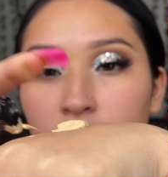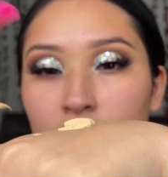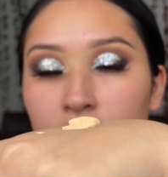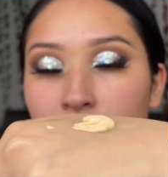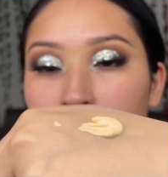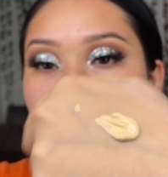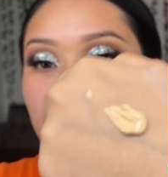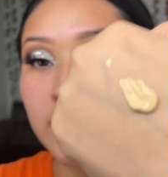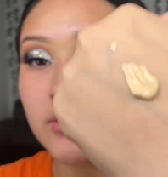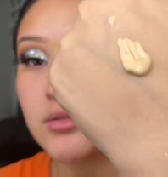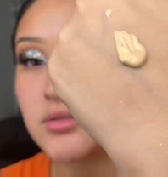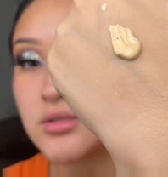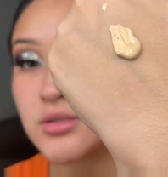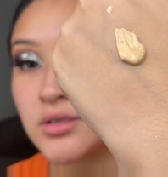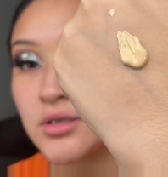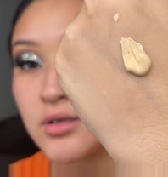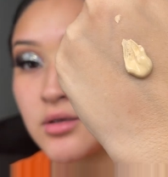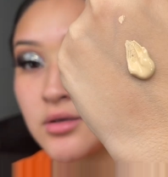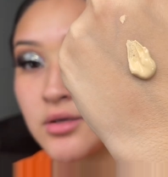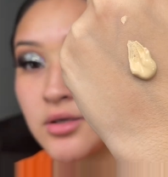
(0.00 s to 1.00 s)
okay,
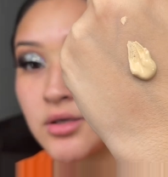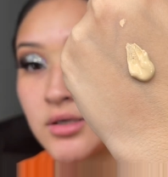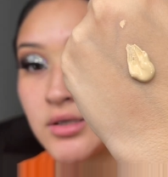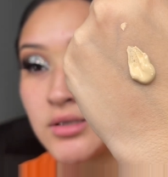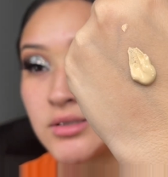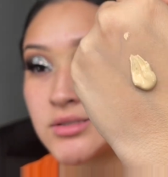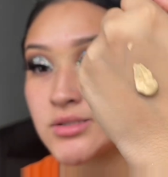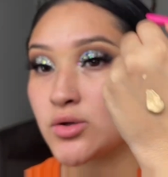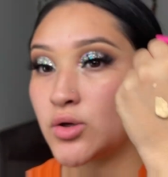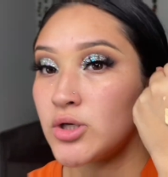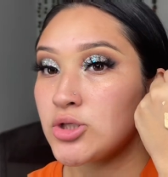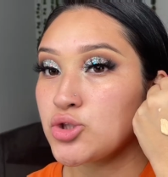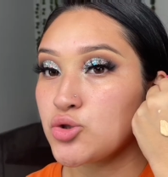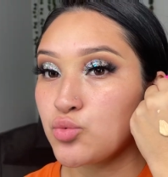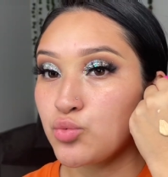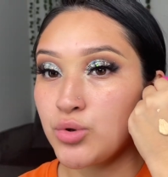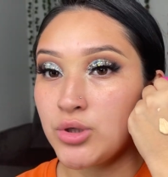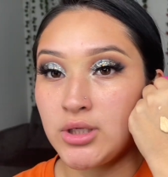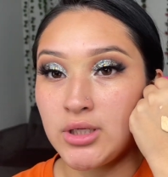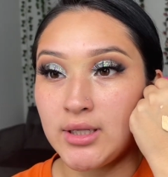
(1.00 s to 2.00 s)
see, it's
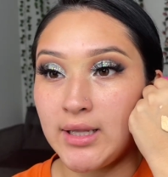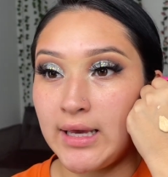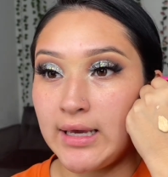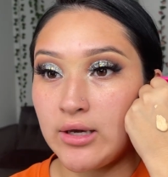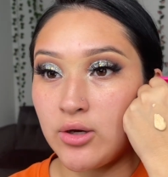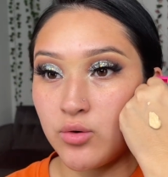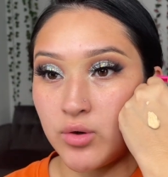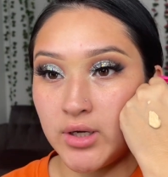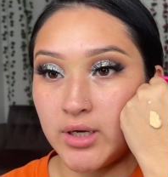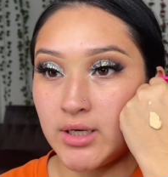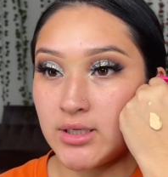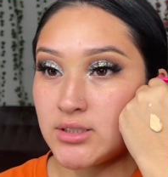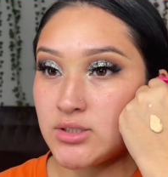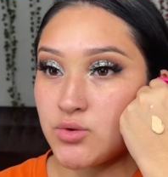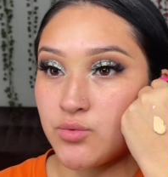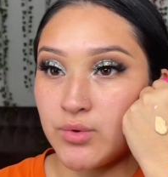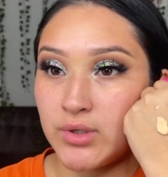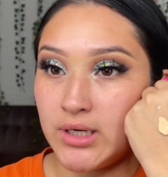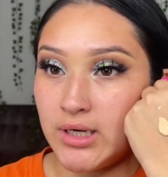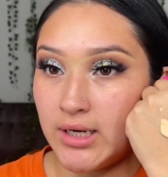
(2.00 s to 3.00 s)
really light. Okay, it's
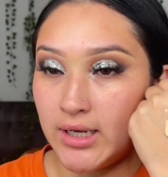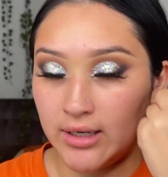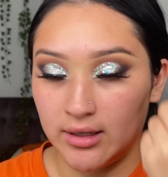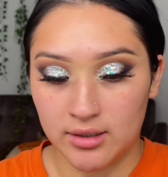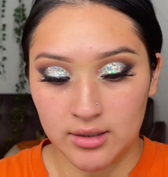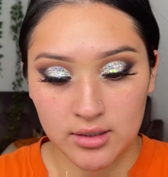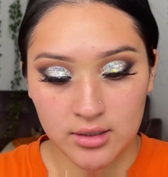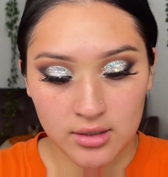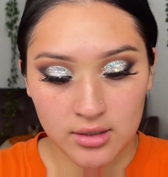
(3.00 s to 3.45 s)
really light